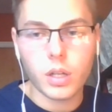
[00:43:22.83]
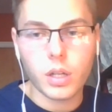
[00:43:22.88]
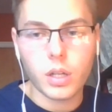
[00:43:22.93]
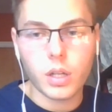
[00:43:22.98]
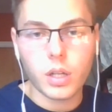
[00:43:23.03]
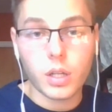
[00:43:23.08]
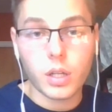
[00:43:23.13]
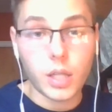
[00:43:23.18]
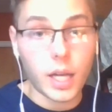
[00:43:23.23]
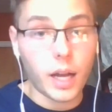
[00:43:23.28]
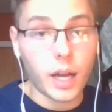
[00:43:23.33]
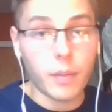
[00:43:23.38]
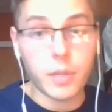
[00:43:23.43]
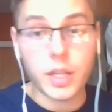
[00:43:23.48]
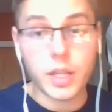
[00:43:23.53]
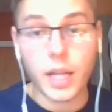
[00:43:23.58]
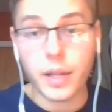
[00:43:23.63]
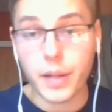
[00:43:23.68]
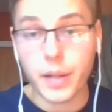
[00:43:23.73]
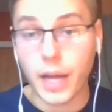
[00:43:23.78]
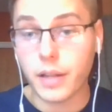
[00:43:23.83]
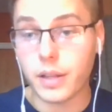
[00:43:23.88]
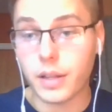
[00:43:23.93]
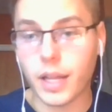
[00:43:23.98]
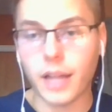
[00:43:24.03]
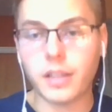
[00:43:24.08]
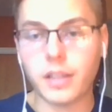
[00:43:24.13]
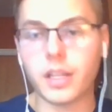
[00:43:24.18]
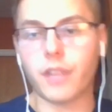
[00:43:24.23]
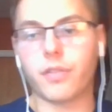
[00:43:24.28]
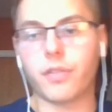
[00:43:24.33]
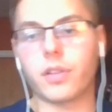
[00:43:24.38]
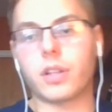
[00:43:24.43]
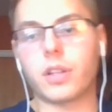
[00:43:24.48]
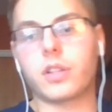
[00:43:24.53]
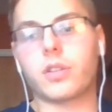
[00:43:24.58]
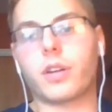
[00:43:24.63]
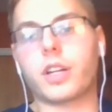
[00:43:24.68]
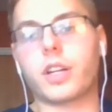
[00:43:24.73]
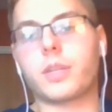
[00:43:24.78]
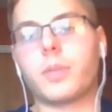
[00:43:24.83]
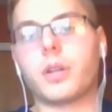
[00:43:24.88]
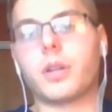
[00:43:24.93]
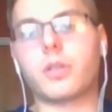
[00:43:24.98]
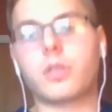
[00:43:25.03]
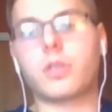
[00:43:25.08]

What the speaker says: Yeah, I mean that definitely strikes me as